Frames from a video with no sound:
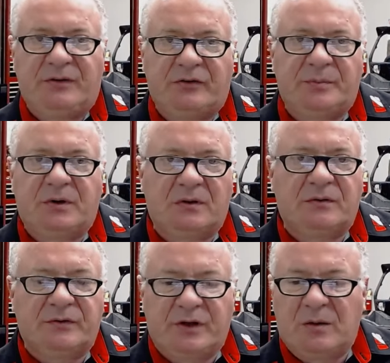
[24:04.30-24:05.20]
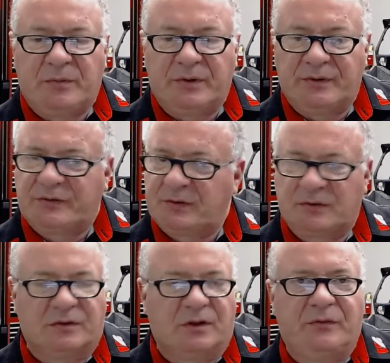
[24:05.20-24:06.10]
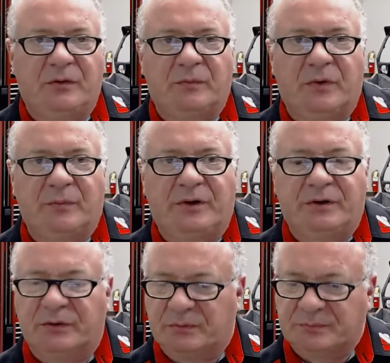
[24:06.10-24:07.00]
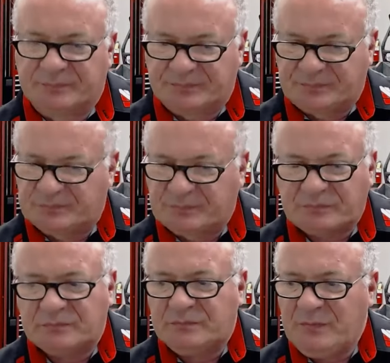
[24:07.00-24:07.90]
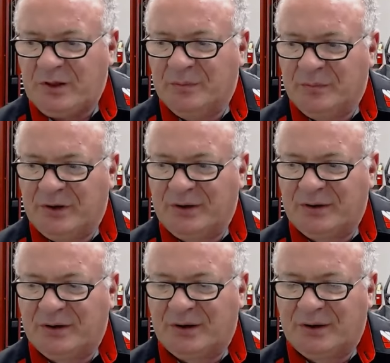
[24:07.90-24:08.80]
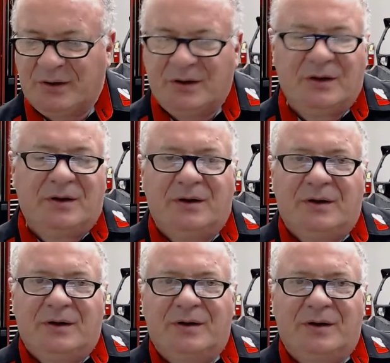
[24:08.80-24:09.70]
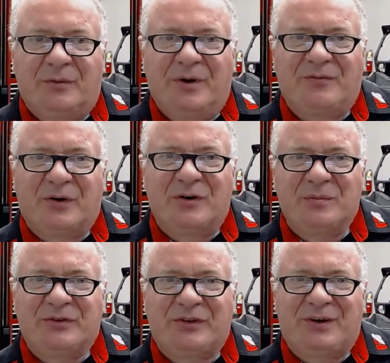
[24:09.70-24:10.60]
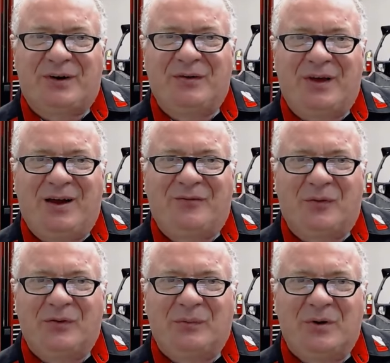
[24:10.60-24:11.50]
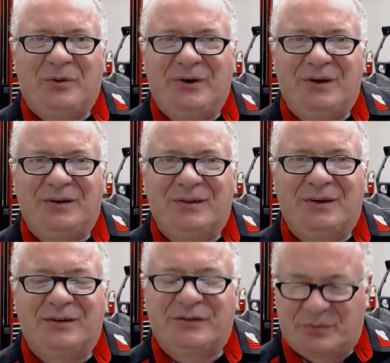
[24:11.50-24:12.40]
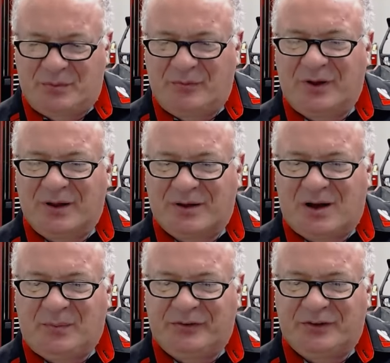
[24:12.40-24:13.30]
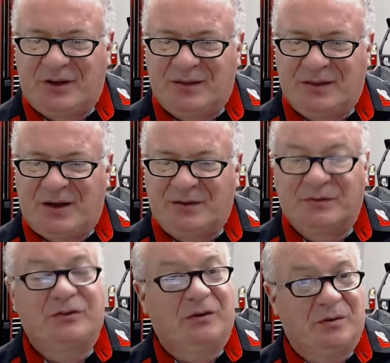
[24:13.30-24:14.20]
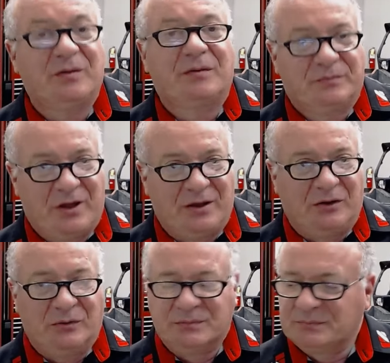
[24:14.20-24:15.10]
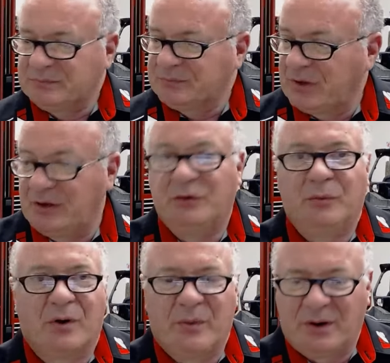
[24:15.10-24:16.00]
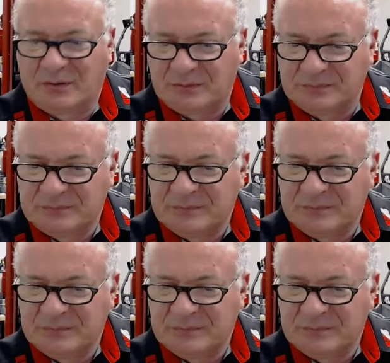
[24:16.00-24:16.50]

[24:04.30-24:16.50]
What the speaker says: in and spending a little time with us. Love doing what we do. But it reaffirms all the effort that we put into this when we get comments like that. So thank you. And you are welcome.